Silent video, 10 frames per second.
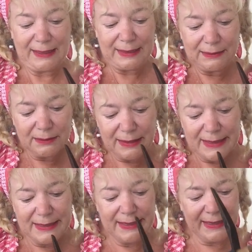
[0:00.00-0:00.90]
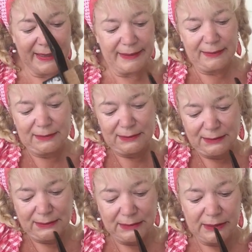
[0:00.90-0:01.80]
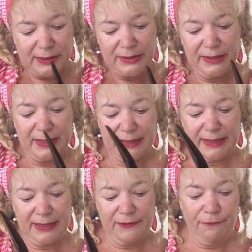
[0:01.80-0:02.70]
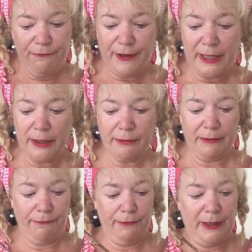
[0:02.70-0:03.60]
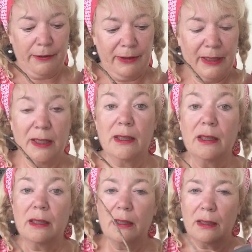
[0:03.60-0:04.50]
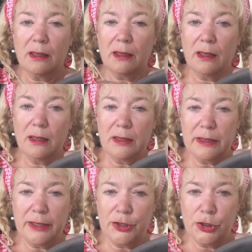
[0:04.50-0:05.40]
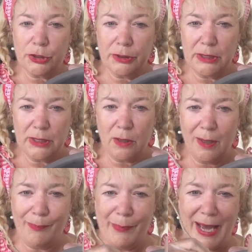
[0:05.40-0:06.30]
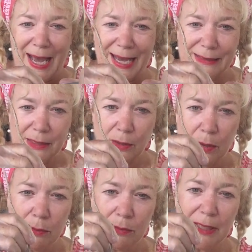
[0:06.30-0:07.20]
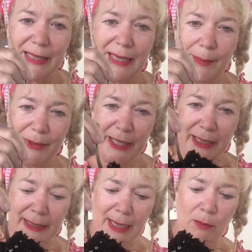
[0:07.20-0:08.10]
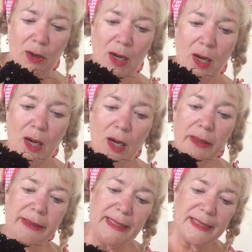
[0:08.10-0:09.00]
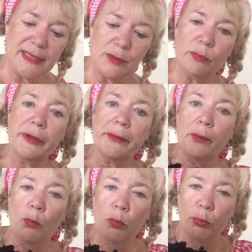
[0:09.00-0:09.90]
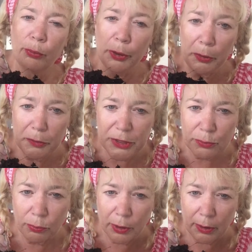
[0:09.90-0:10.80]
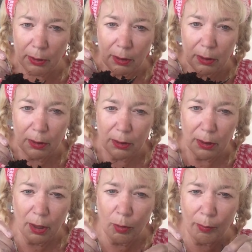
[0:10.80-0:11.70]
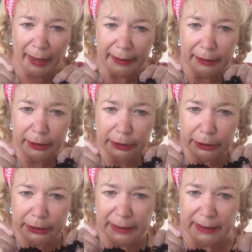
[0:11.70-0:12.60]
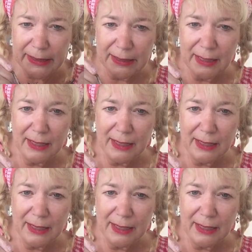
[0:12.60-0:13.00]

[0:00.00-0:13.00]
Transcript: I'm going to dig, because this is very, very, the dirt is all packed. Oh, look at, I'm getting out. This is where the roots were. Oh my goodness.